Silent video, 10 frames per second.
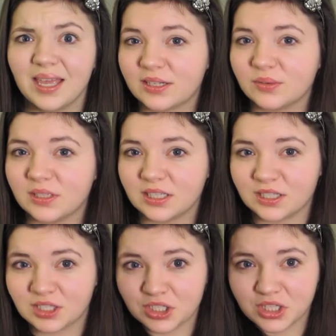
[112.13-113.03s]
It's really
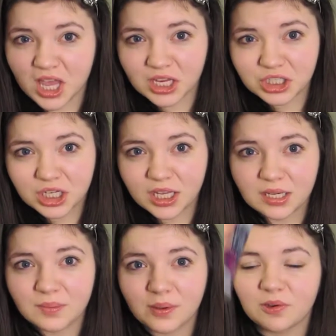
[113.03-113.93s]
easy to just like shake it
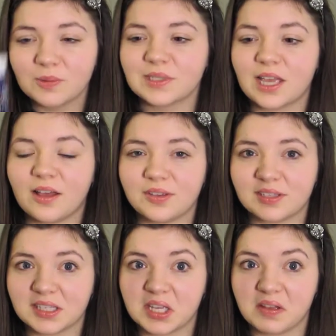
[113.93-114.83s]
in my roots.
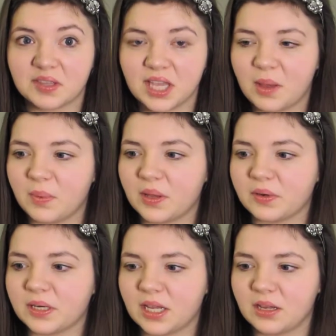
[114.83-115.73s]
Obviously I have the cap on
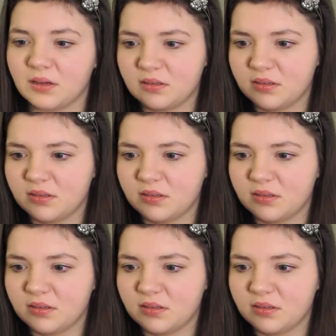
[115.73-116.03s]
right now.